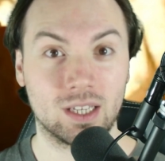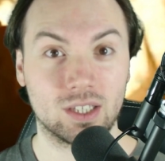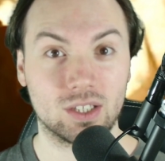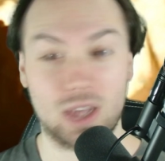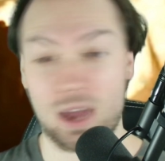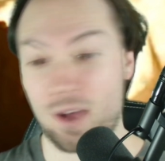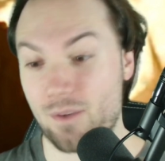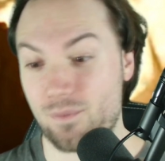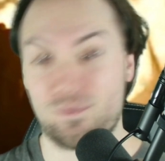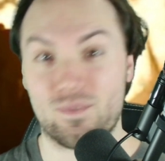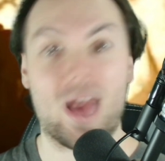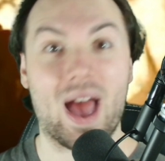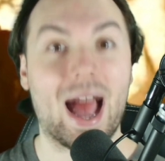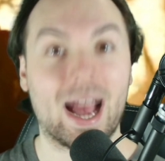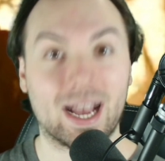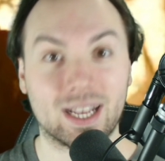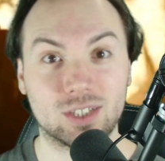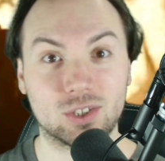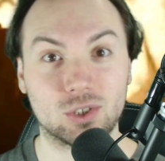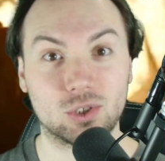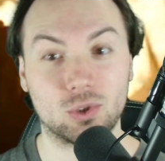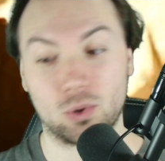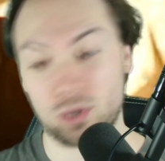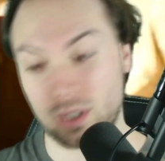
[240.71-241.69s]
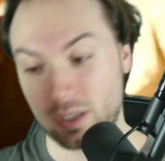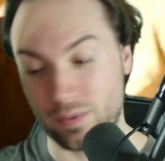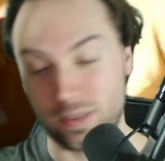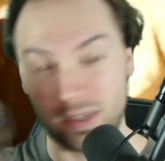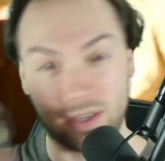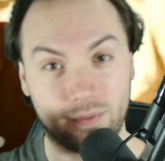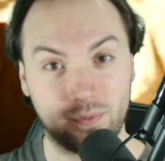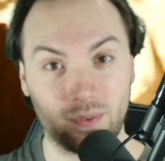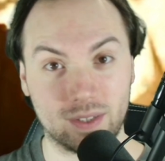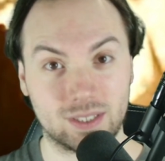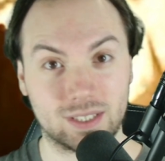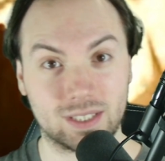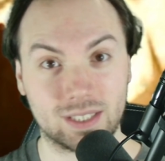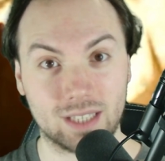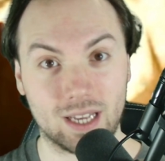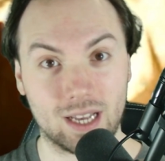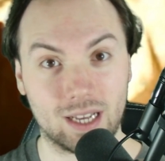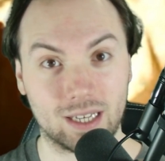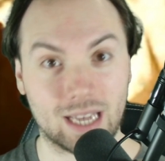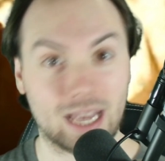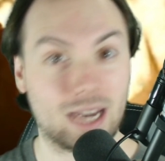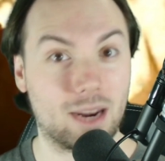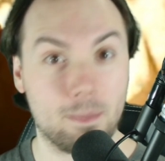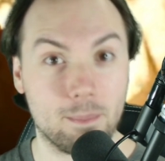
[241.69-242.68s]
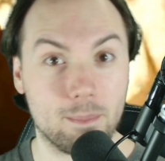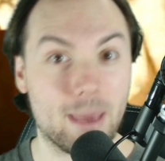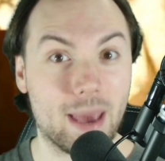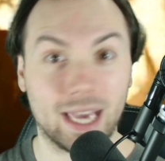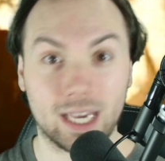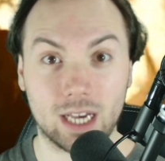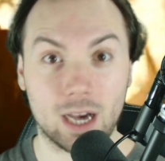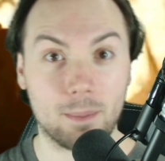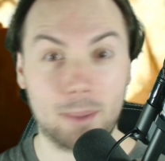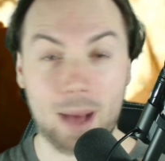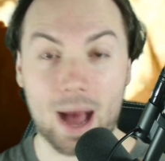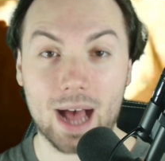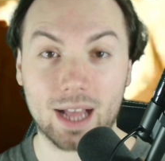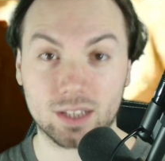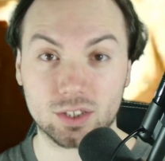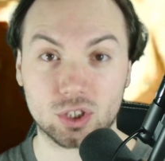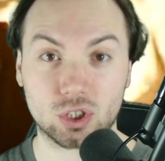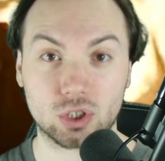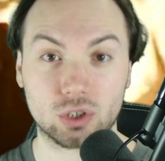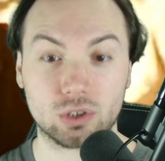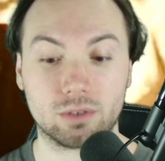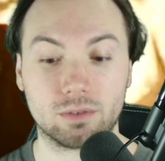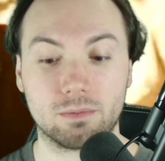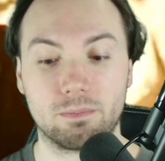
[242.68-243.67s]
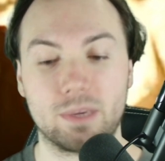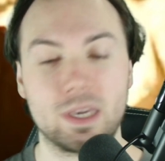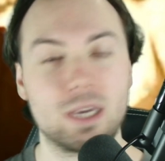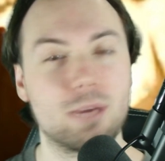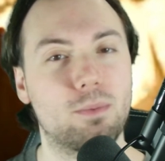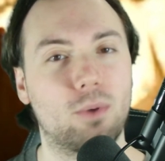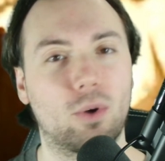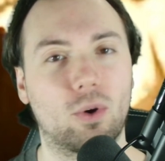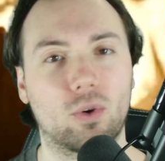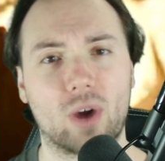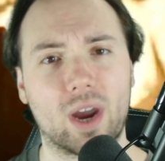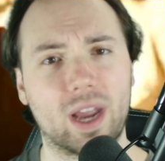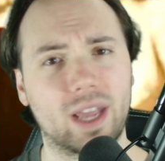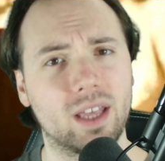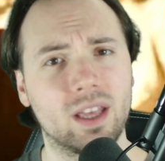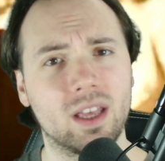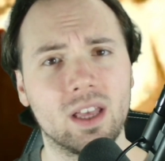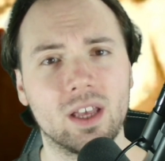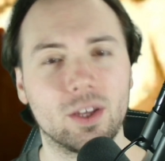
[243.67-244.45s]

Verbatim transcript: effects uh, or even if it's uh, kind of makeup on certain people, right?